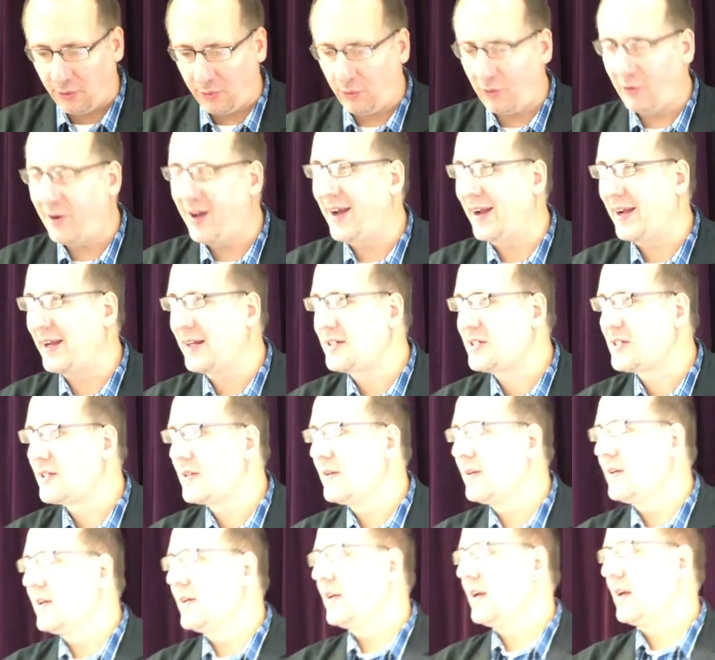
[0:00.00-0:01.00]
rite,
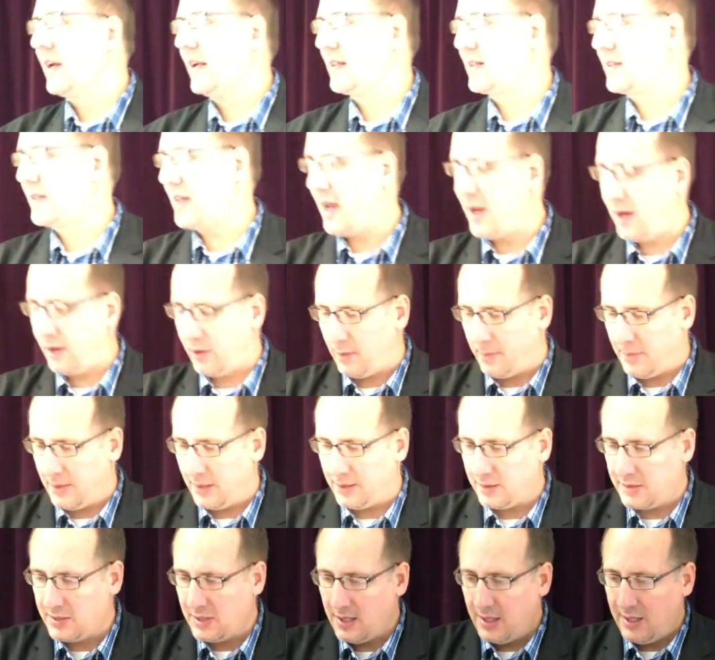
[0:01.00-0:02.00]
a
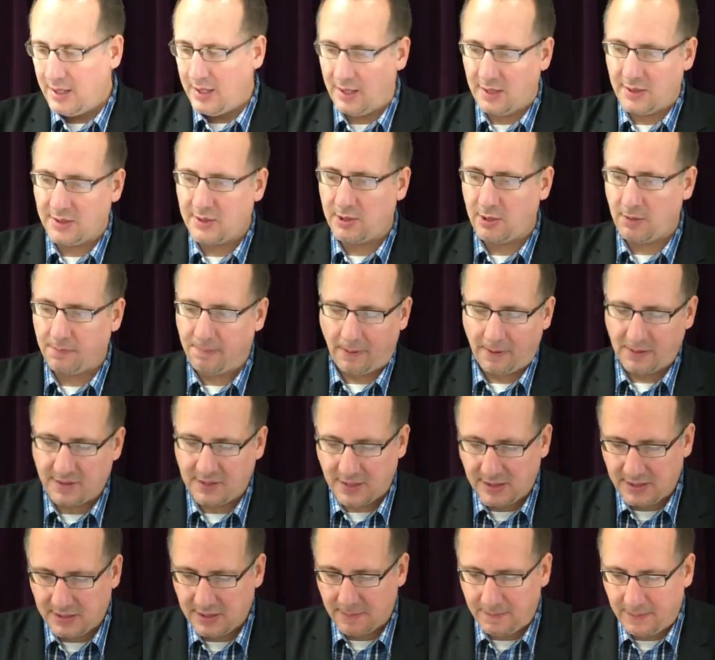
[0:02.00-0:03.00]
sacrament, is to
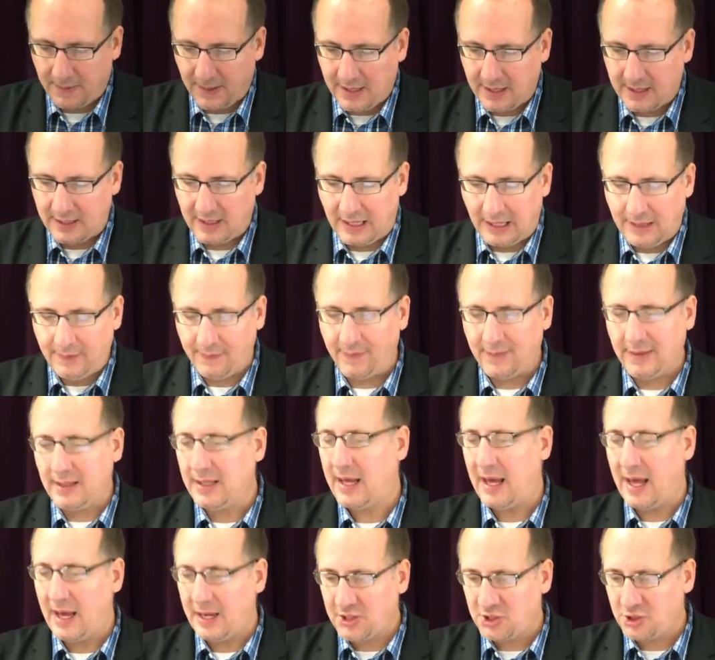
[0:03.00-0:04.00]
participate in the
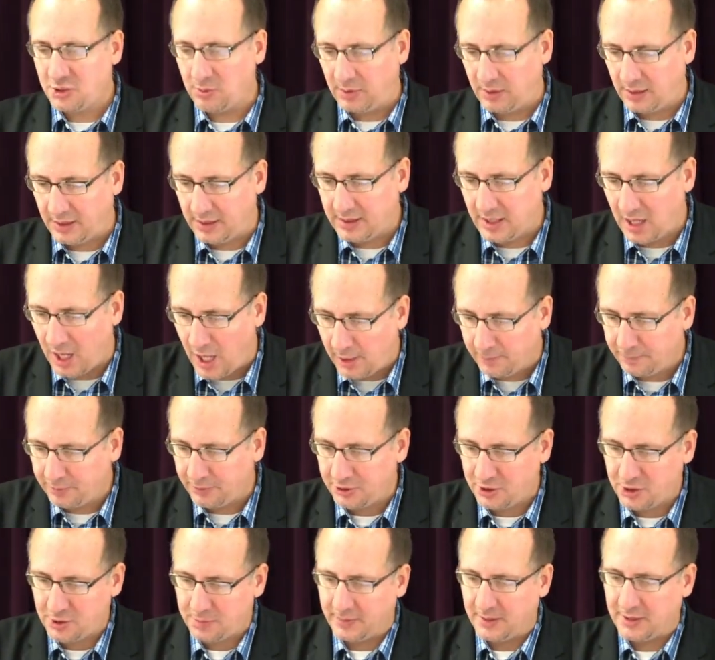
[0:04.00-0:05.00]
actual
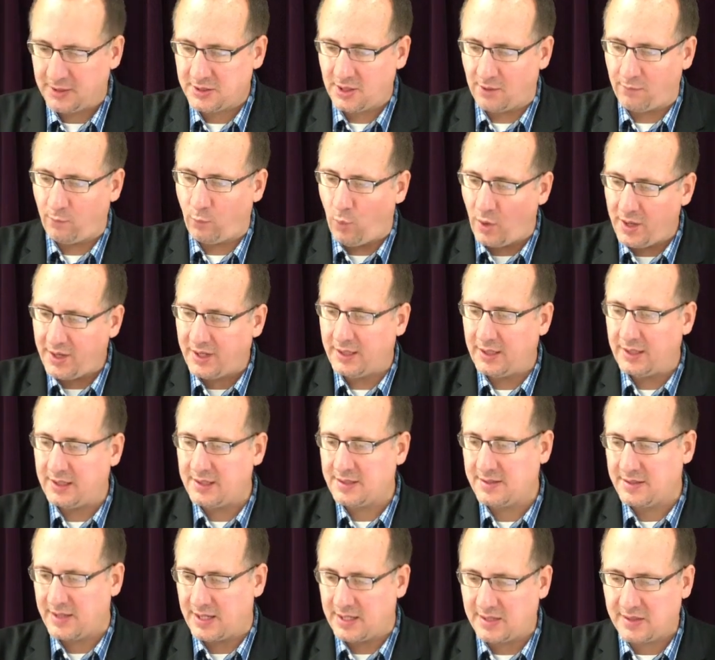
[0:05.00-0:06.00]
accomplishment of what it
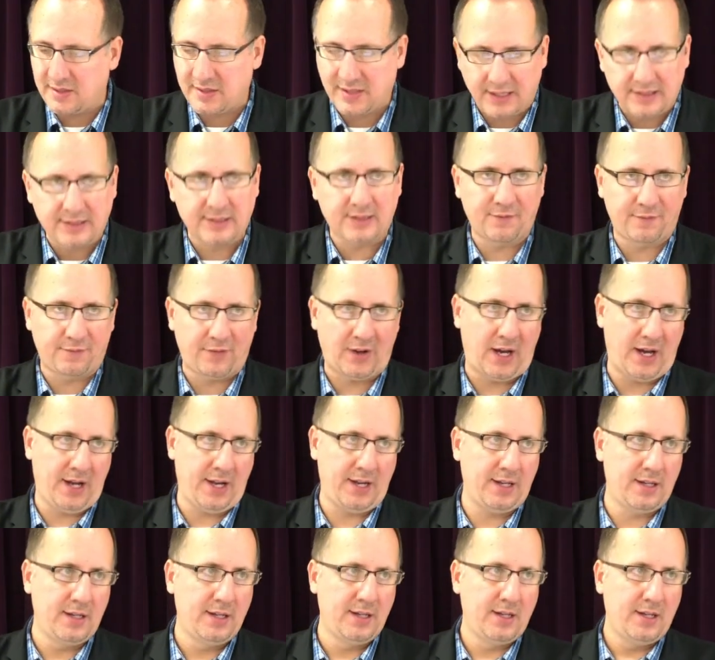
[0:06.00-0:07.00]
is they signify.
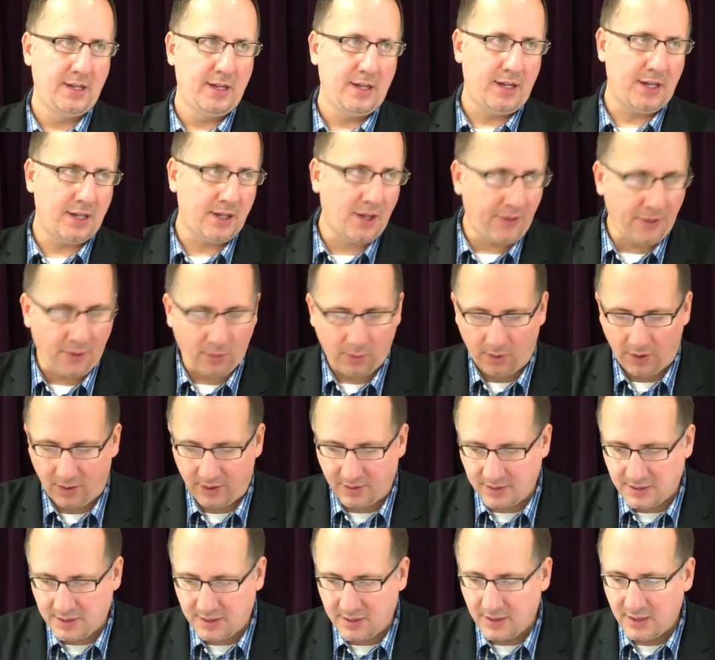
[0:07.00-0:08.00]
In other
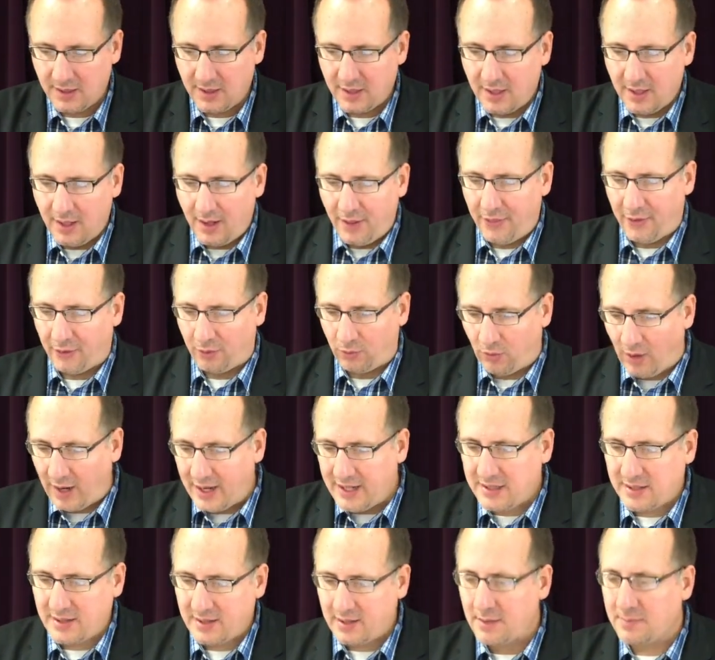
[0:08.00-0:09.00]
words, the
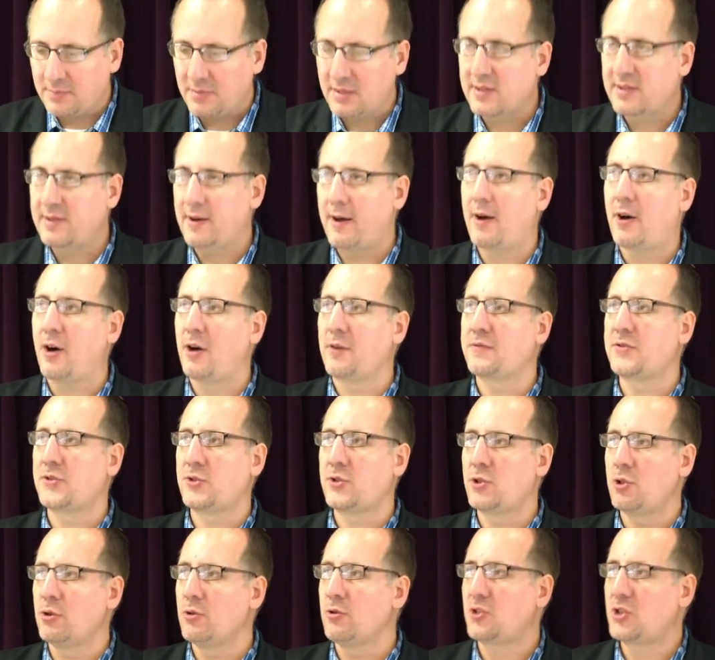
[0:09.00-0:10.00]
rites themselves
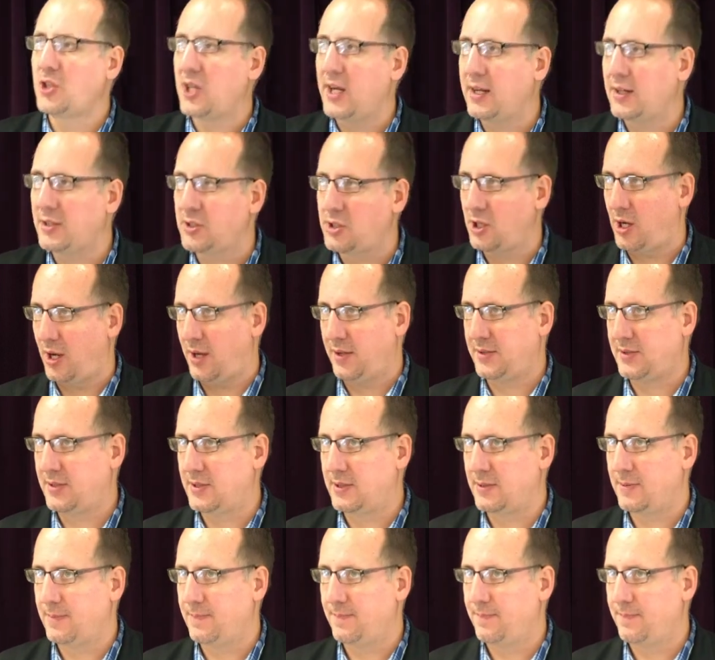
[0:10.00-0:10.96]
do change us.